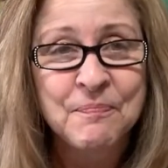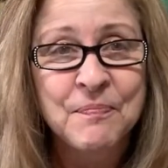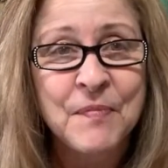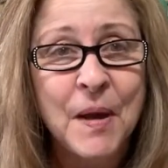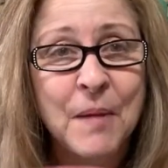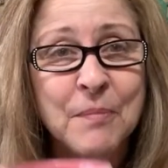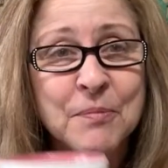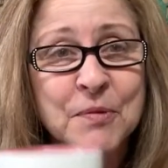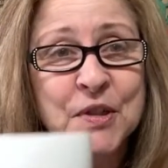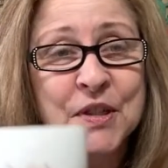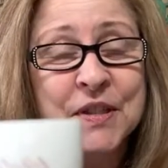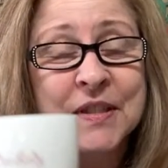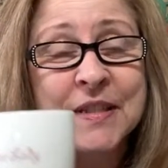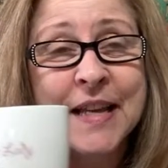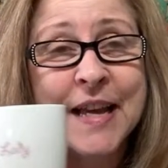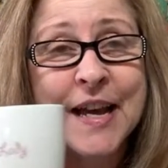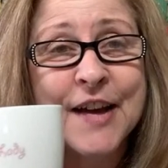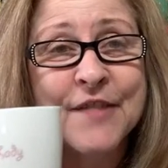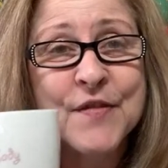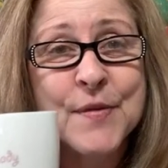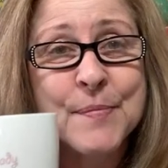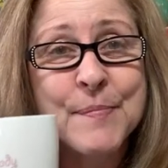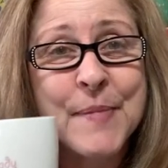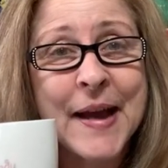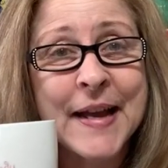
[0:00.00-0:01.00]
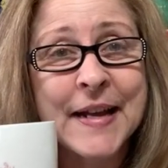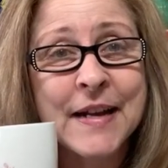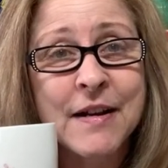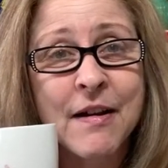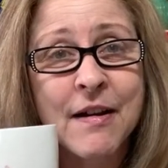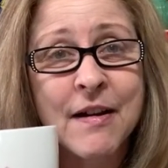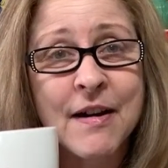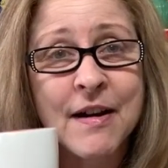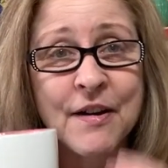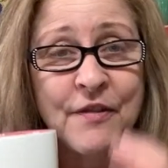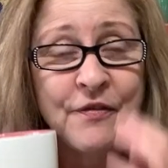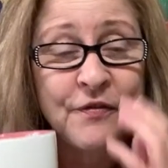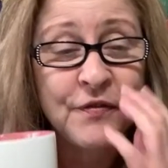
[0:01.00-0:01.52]
I'm just having my
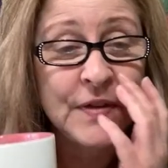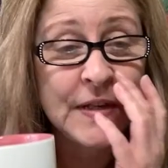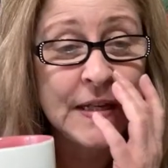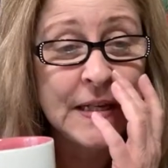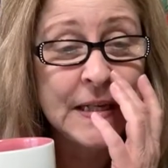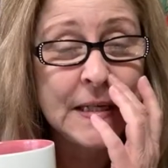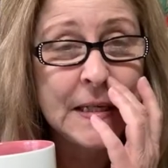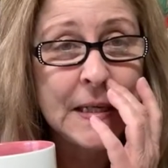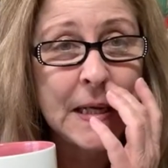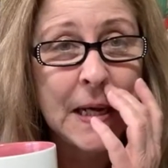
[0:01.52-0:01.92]
coffee.